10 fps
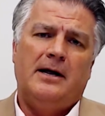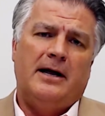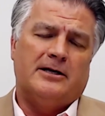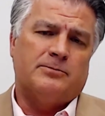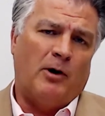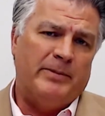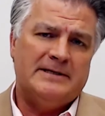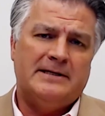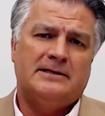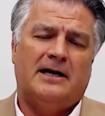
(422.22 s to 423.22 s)
a small
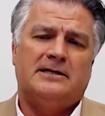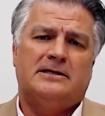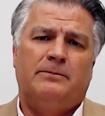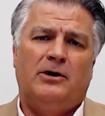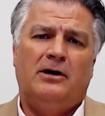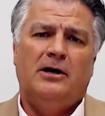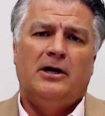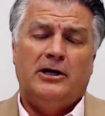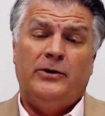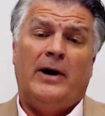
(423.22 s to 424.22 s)
business customer,
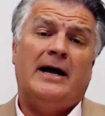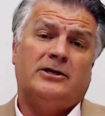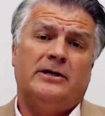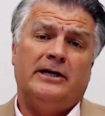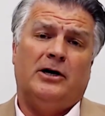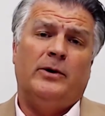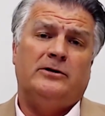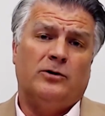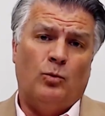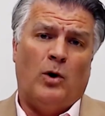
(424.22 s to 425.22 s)
you actually go
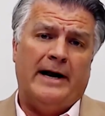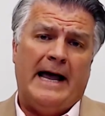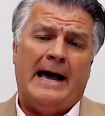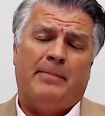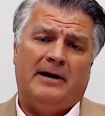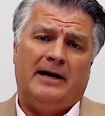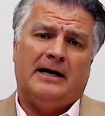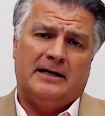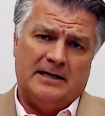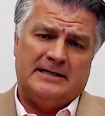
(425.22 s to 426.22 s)
into one app and it
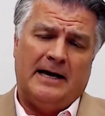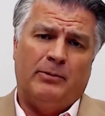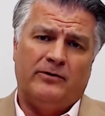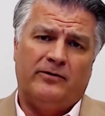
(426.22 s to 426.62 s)
assembles